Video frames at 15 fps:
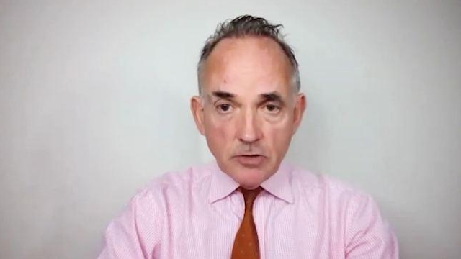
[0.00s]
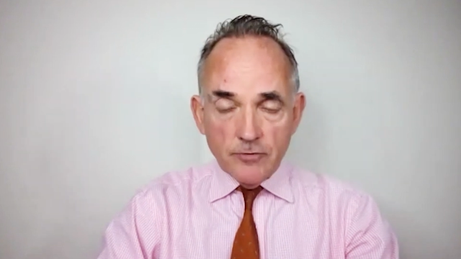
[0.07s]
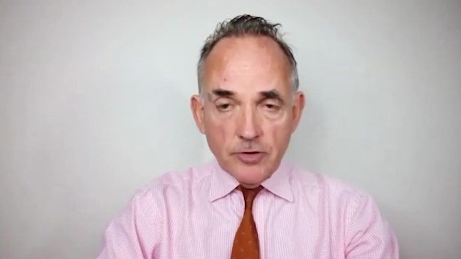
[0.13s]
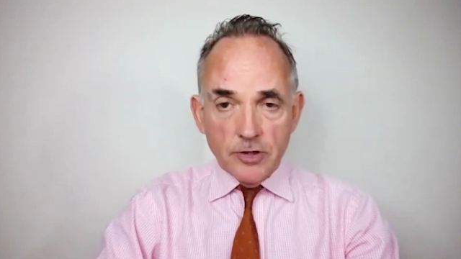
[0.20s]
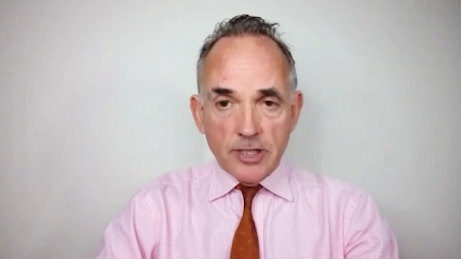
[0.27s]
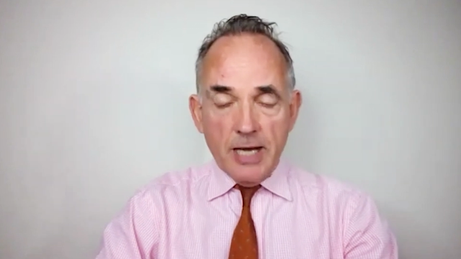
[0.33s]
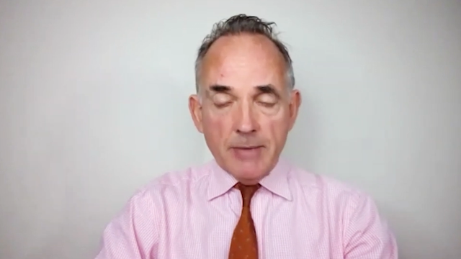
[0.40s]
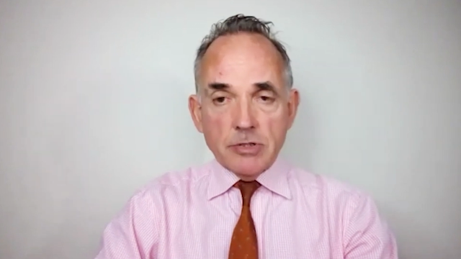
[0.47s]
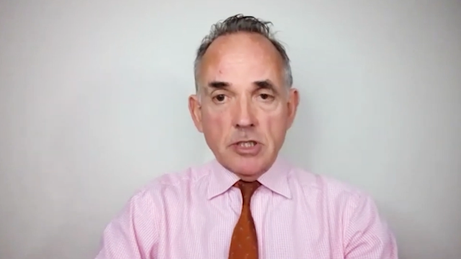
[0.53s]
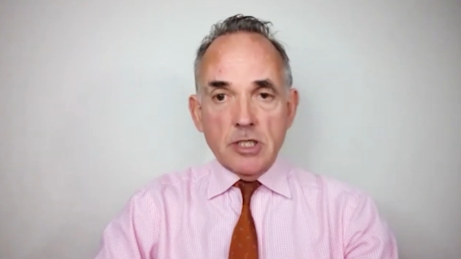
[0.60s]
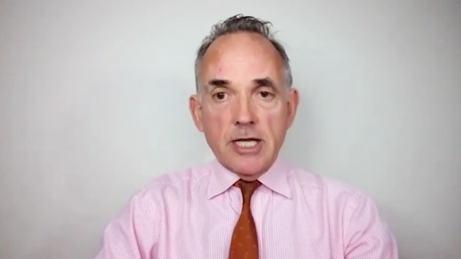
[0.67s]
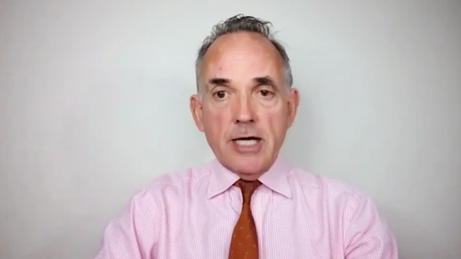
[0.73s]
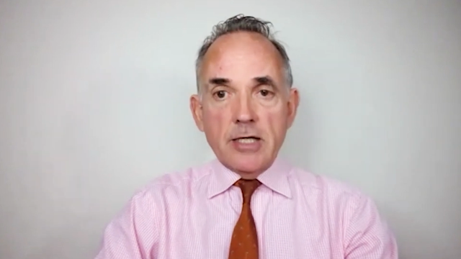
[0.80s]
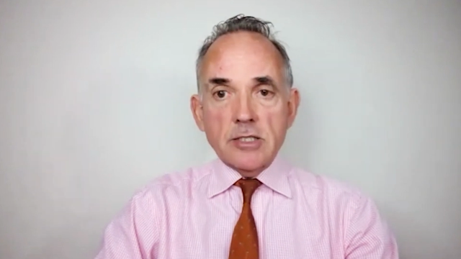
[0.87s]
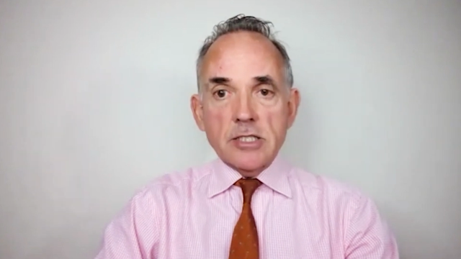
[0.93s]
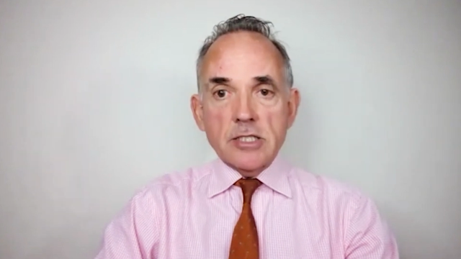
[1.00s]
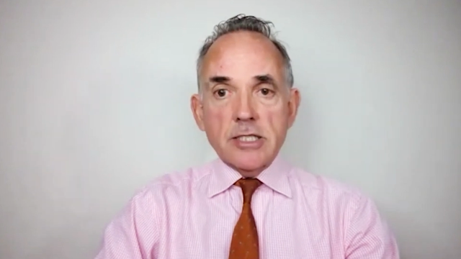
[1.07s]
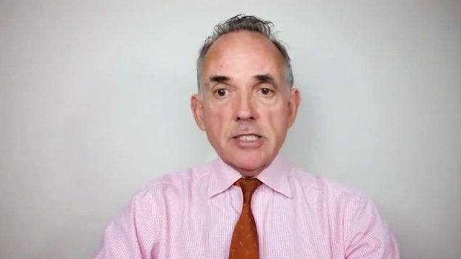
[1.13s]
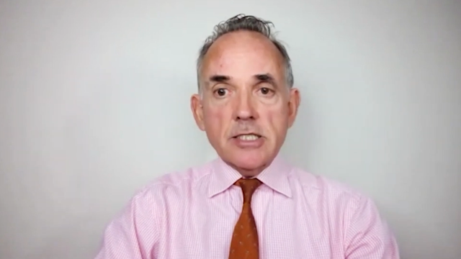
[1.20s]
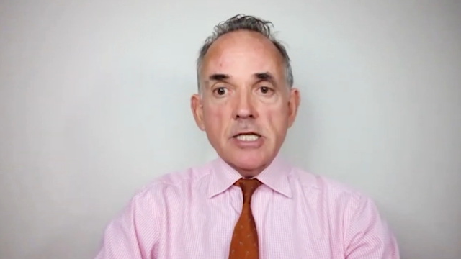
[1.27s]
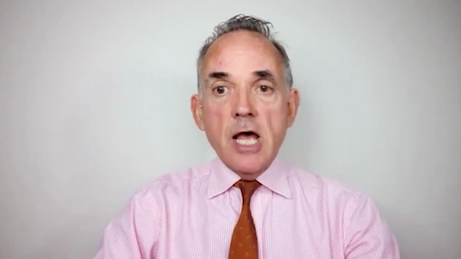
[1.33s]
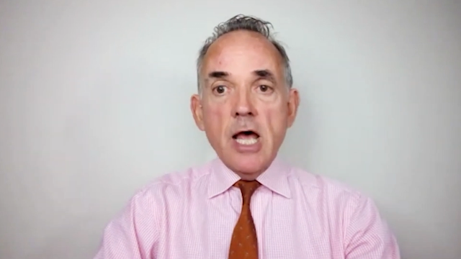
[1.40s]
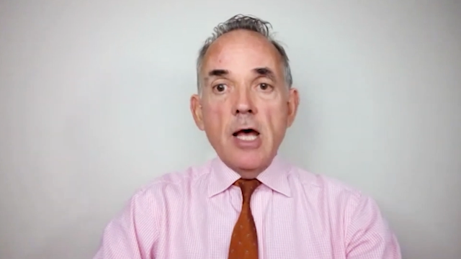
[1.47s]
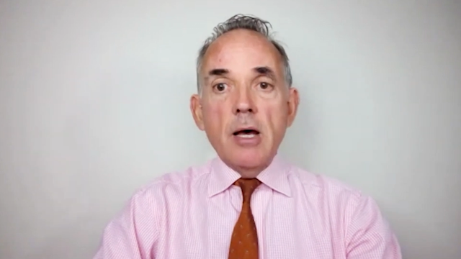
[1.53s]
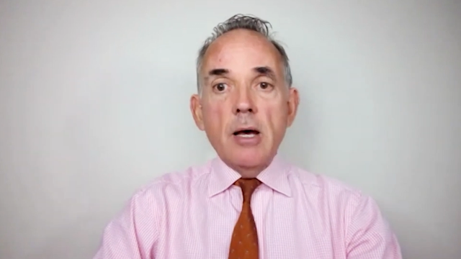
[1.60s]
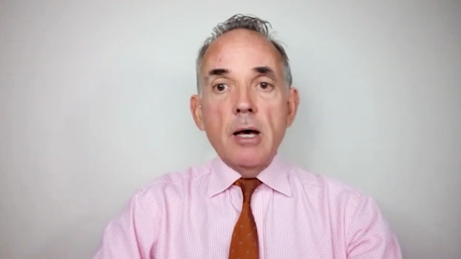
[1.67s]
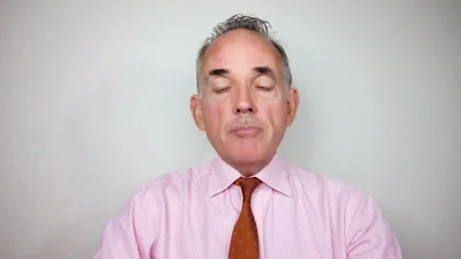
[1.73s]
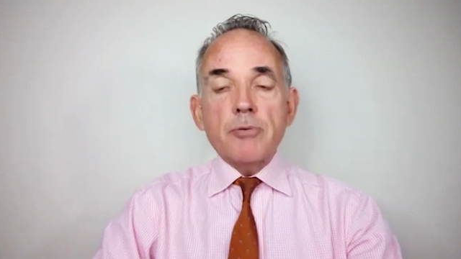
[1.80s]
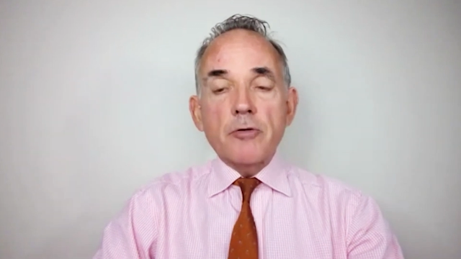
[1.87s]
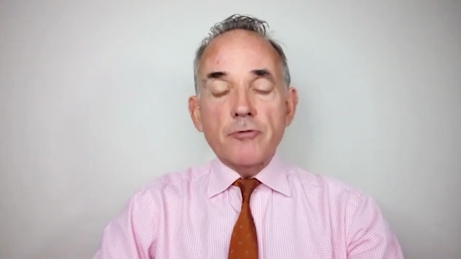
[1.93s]
for capital allowances
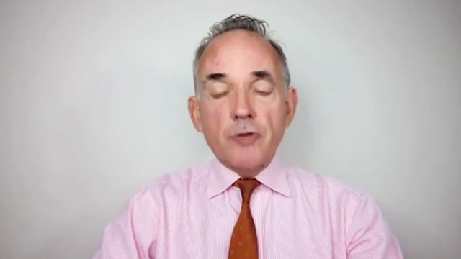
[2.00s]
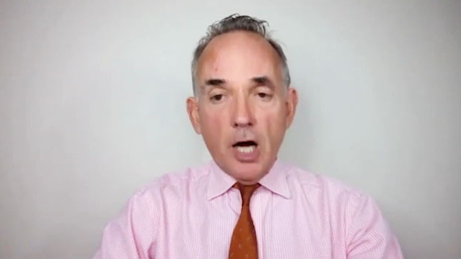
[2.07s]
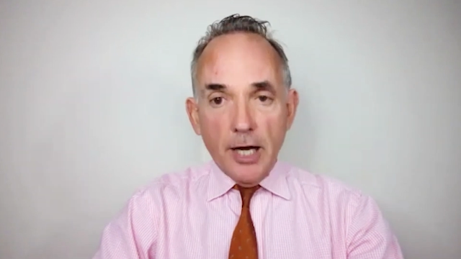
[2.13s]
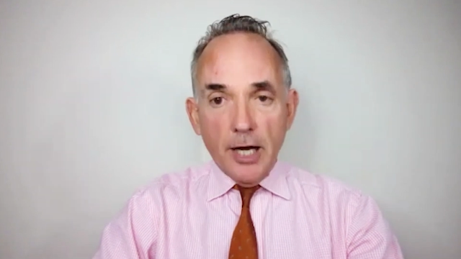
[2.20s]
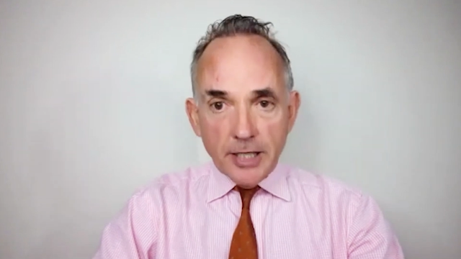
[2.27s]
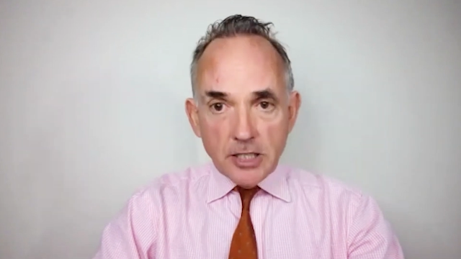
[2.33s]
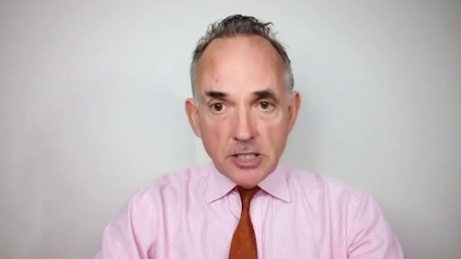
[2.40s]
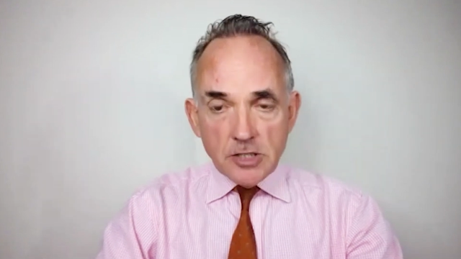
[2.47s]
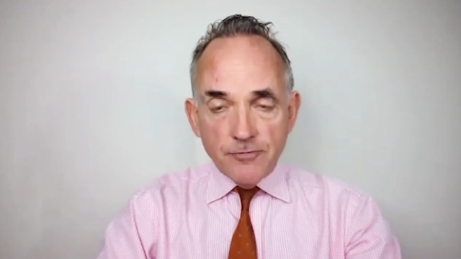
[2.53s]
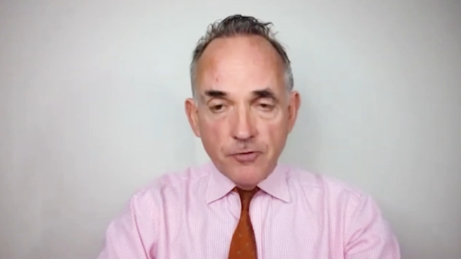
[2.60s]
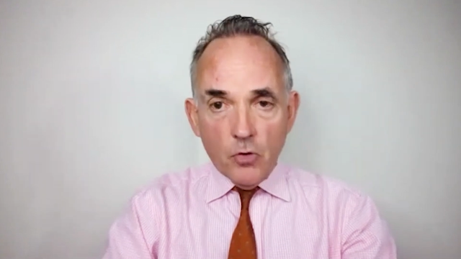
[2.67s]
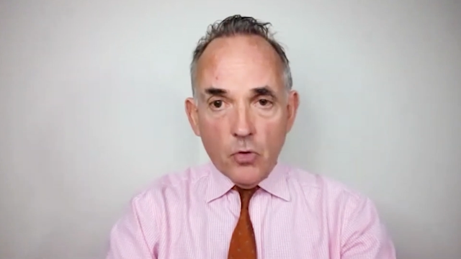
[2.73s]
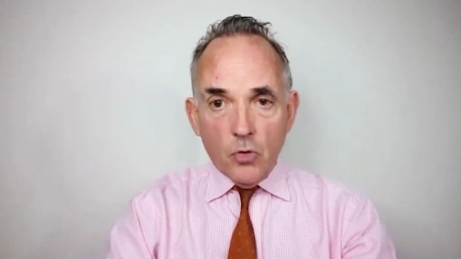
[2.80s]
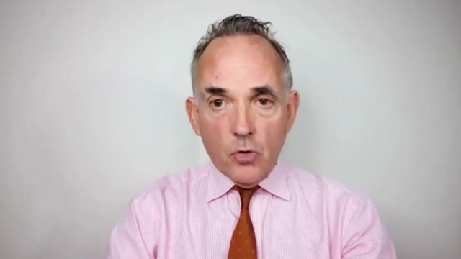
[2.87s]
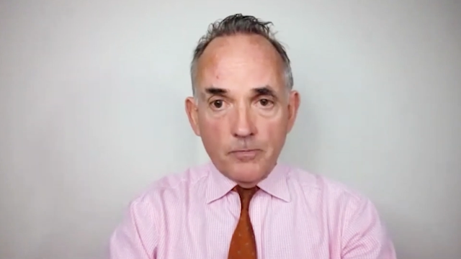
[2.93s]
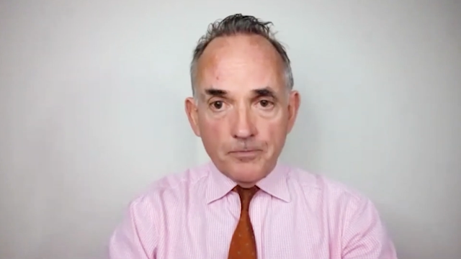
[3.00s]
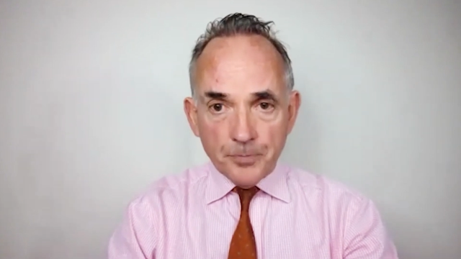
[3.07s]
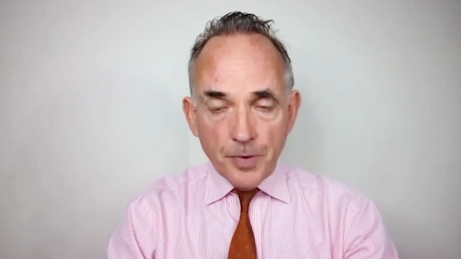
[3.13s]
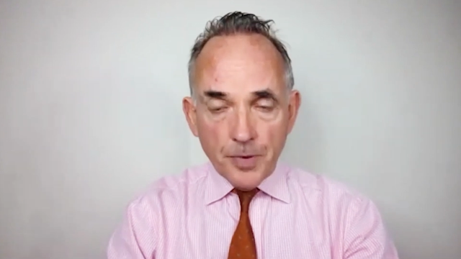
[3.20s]
provides for